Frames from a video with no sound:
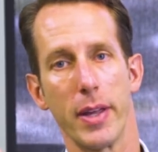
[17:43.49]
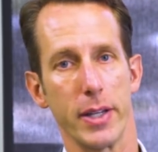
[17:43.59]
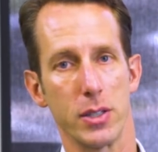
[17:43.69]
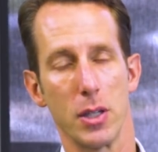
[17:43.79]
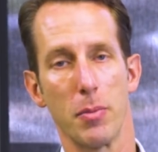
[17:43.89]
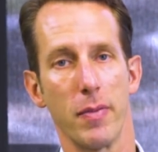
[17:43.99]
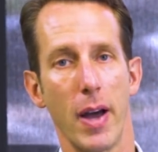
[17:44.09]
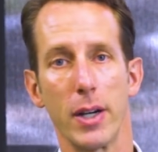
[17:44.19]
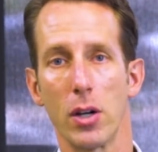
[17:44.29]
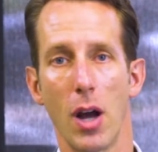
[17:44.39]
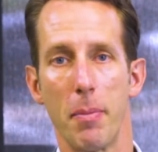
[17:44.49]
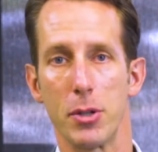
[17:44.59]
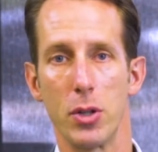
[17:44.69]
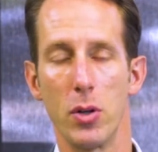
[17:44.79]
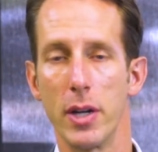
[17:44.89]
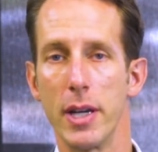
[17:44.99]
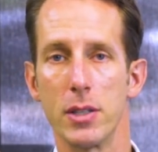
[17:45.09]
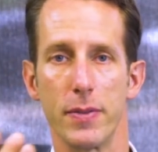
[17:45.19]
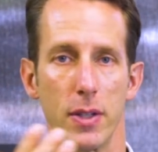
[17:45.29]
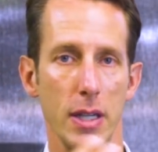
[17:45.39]
They can still provide good
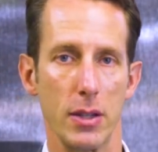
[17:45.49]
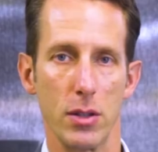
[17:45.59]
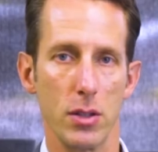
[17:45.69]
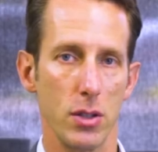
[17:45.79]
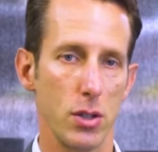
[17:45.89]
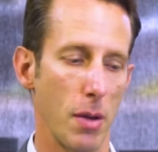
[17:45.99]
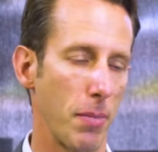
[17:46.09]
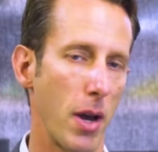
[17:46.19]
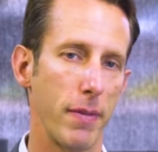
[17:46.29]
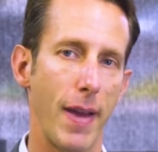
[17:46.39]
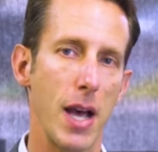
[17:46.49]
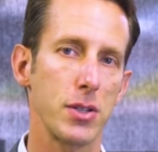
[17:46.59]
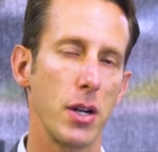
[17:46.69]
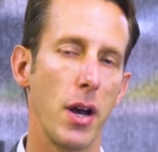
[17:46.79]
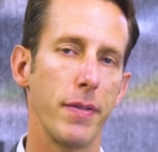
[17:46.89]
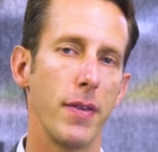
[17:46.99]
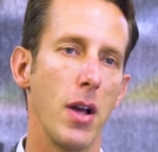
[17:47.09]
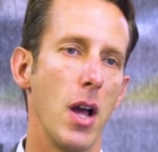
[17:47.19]
opportunities if you can jump on it fast enough.